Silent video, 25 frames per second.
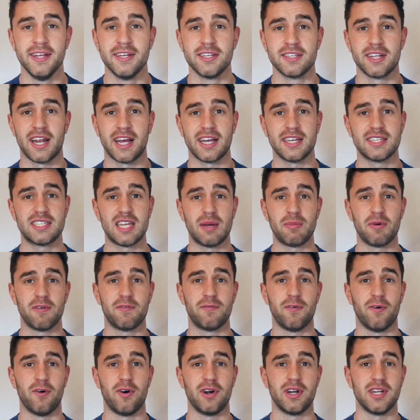So like I said
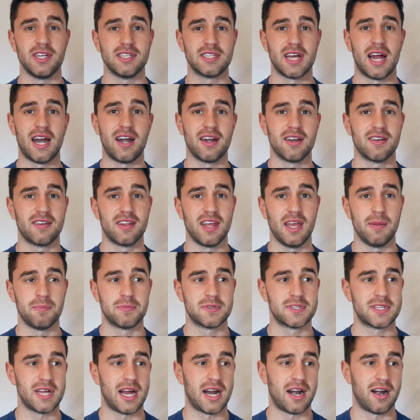before, these aren't
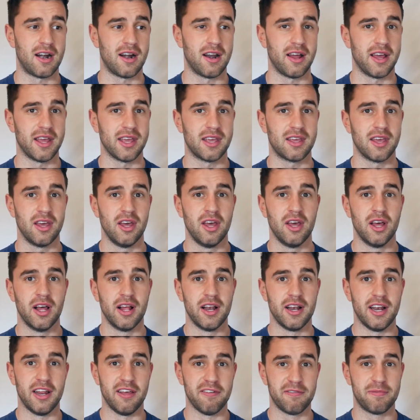tips that are like
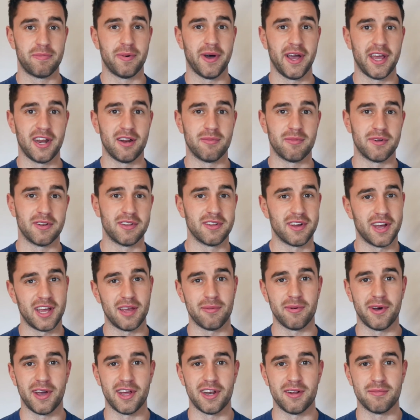live by them and die
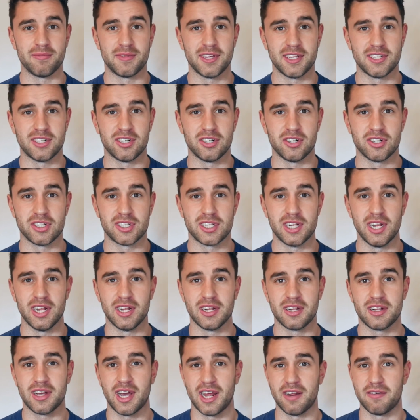by them. These are just
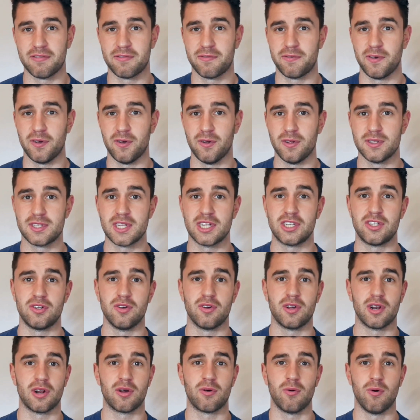little kind of foods that you
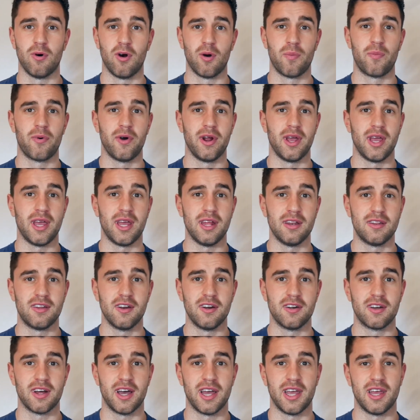can incorporate into
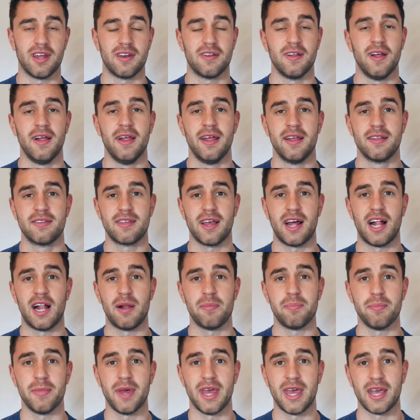your diet to
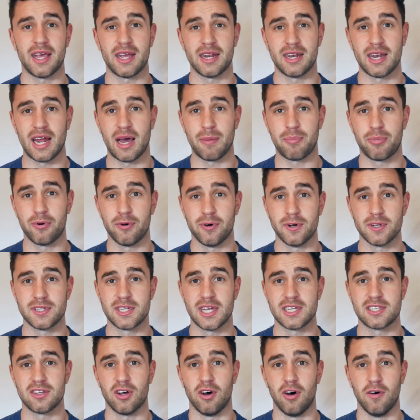help making that
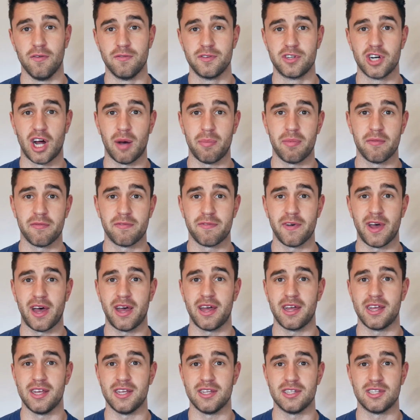process of dropping
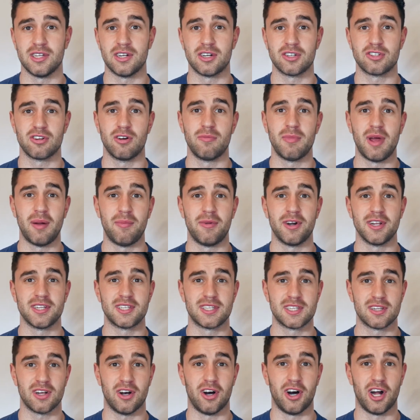fat easier. So remember, this
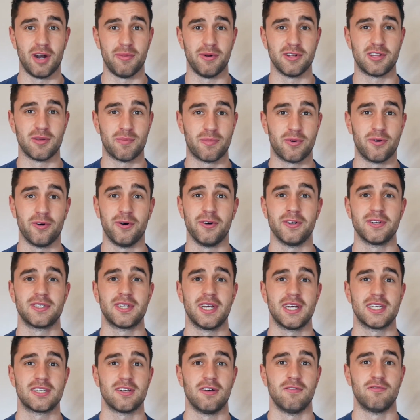is all about the
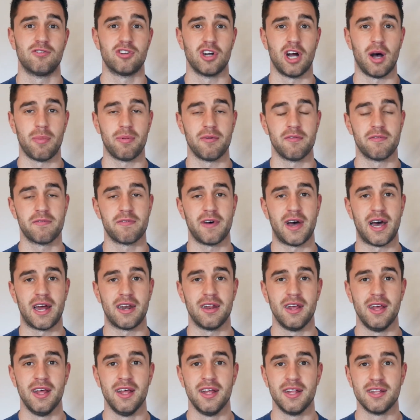process of dropping
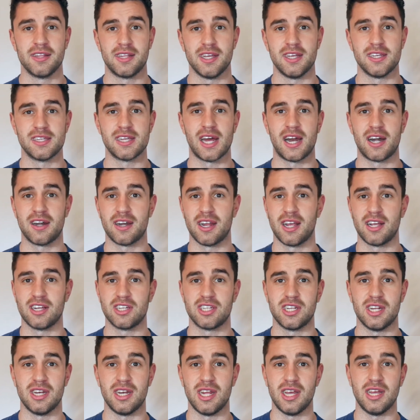fat. These aren't
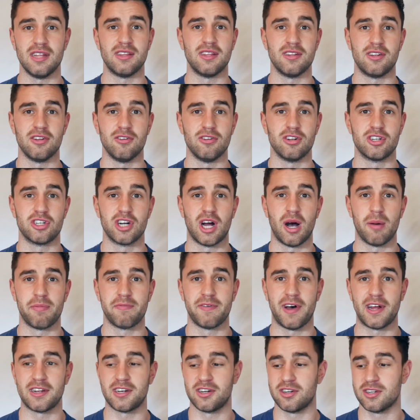things you need to do to drop
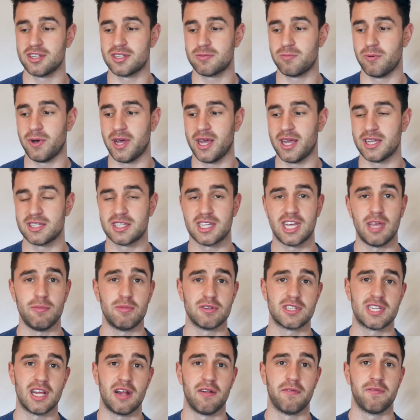fat. They're just ways to keep
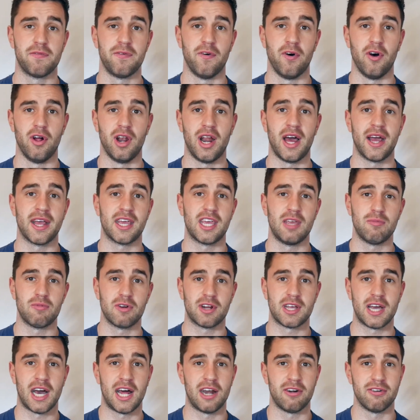yourself full and keep your
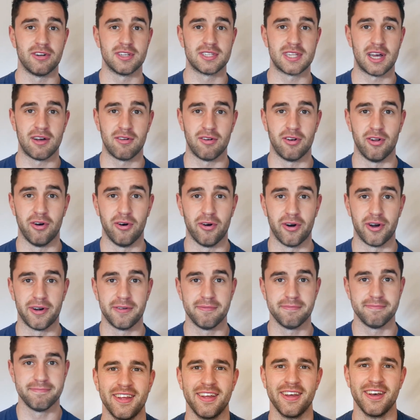calories down lower.
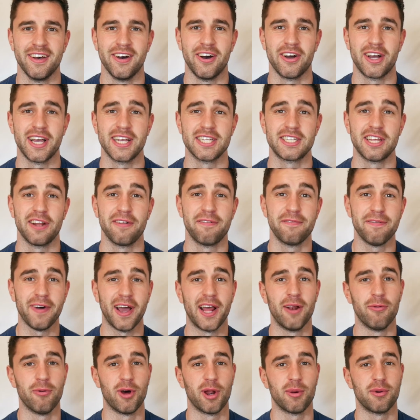Okay, so the
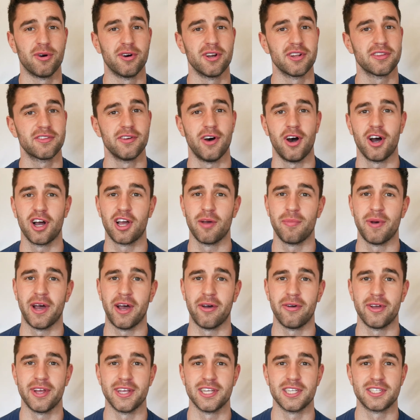final one I'm going to talk
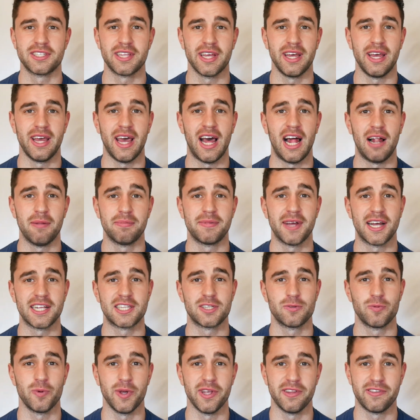about is to help that
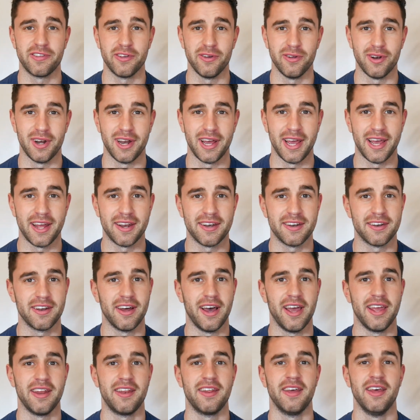sweet tooth late at
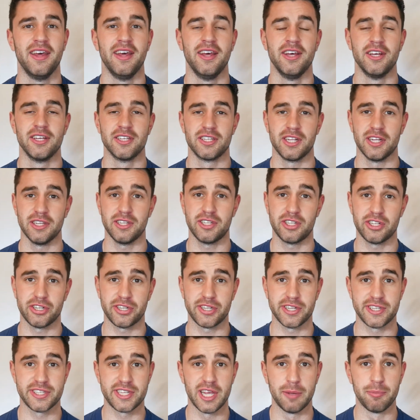night. So this is just
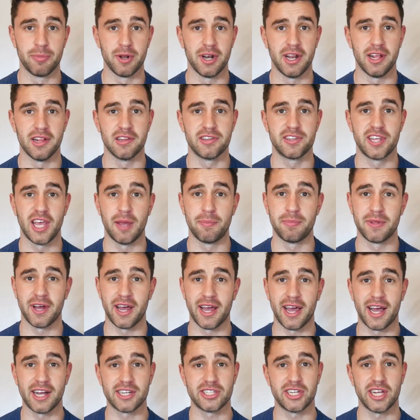a simple little tip that
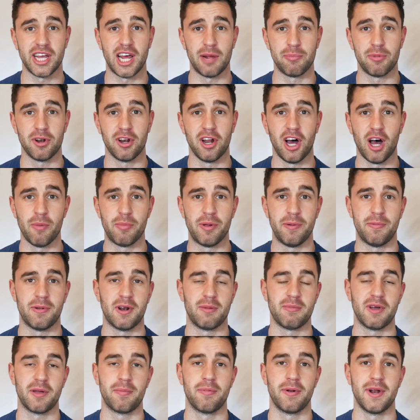I actually help a lot of people
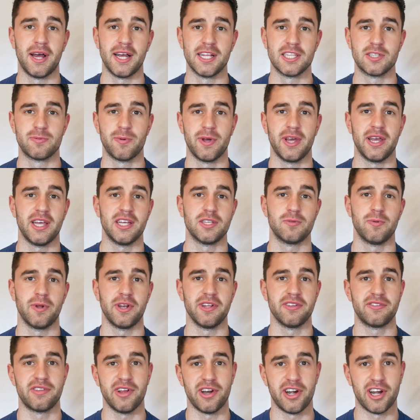on my plans with, is with
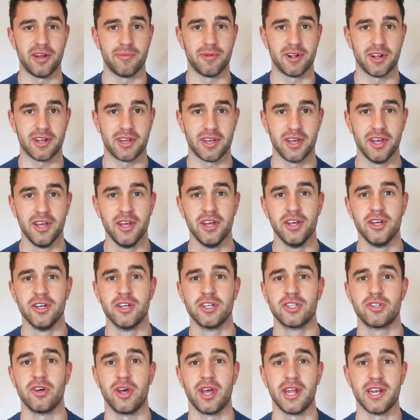a dairy milk.
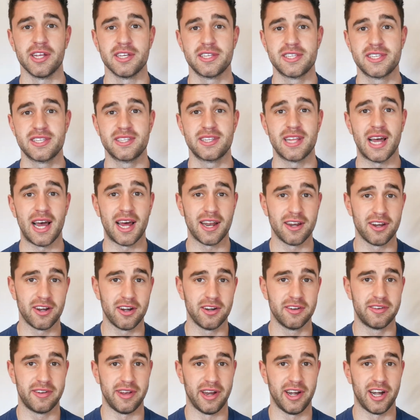So in a
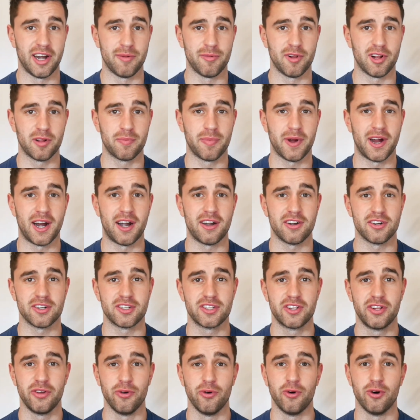standard dairy milk bar, there's
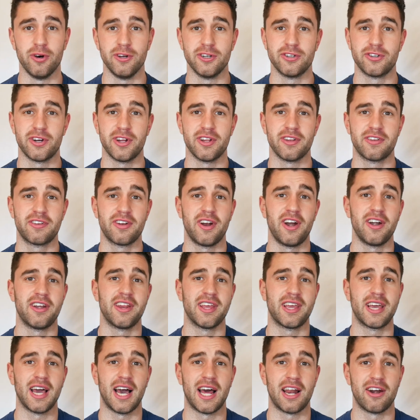
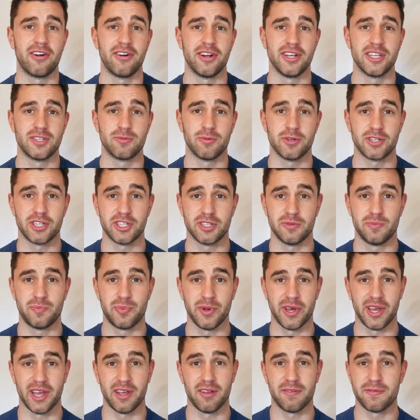230 calories, which is
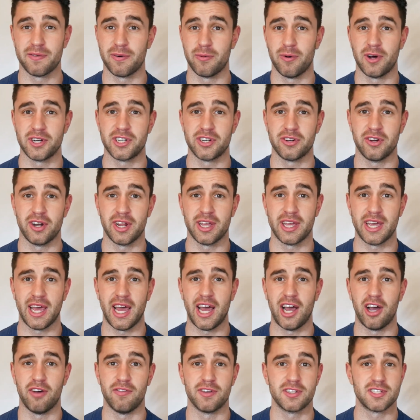big for what you're going to
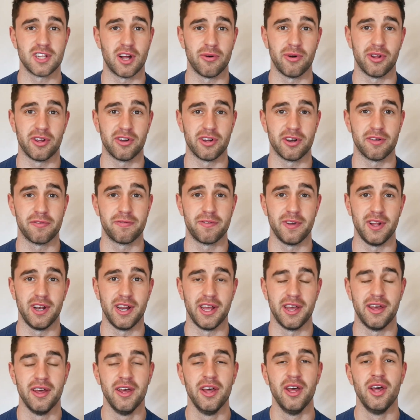get out. It's not really going to fill
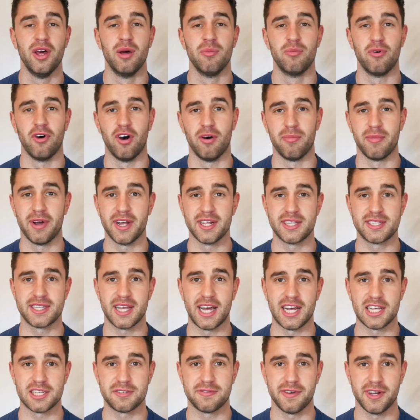you, but it might
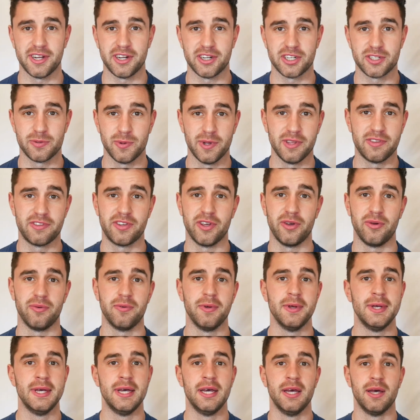satisfy your sweet tooth.